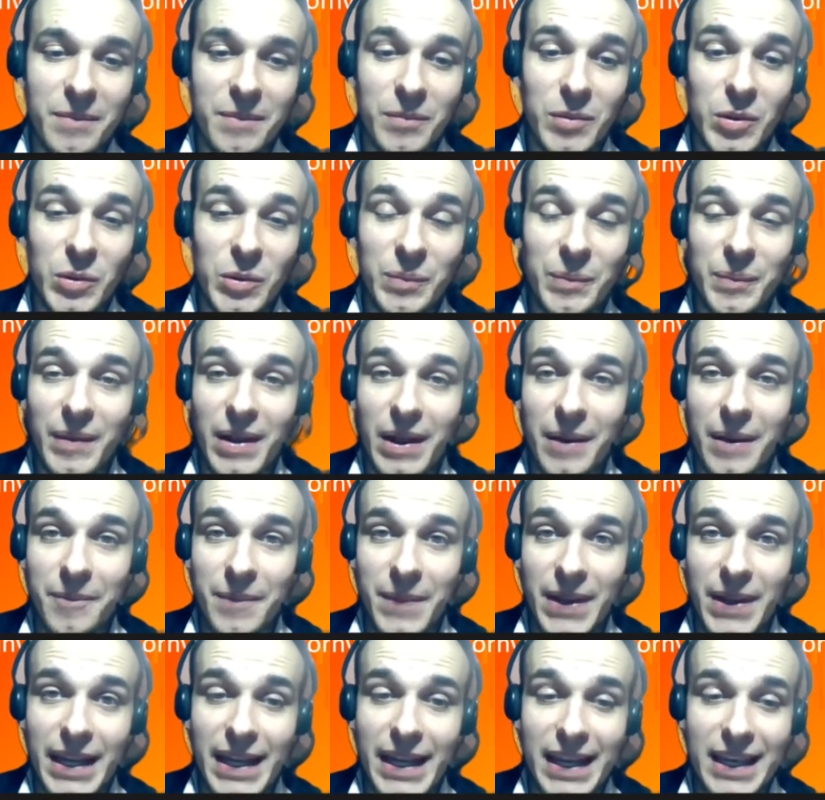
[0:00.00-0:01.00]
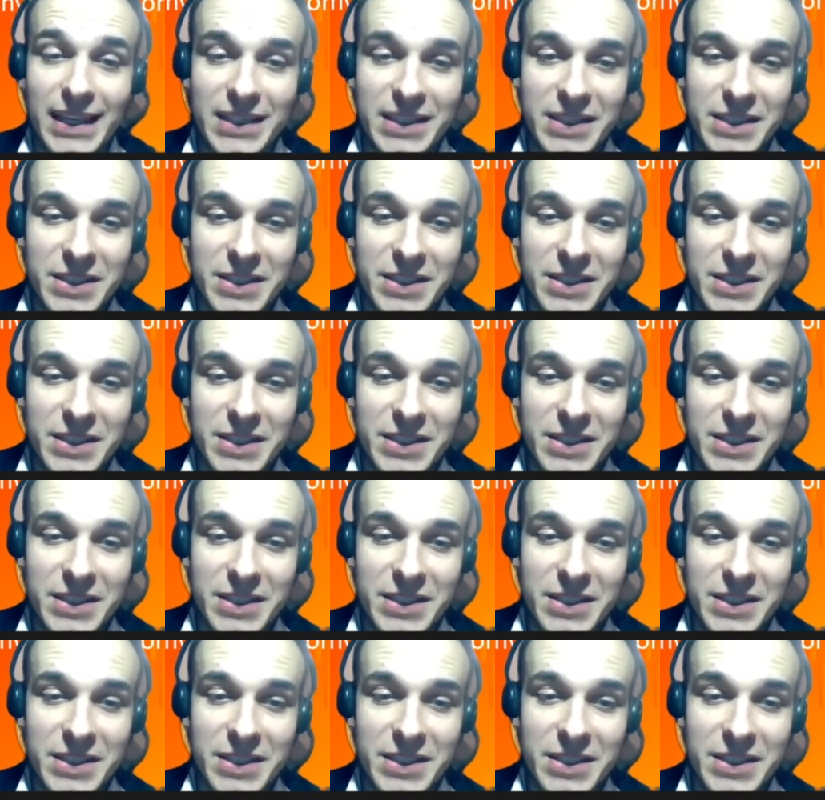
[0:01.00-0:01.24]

boom began.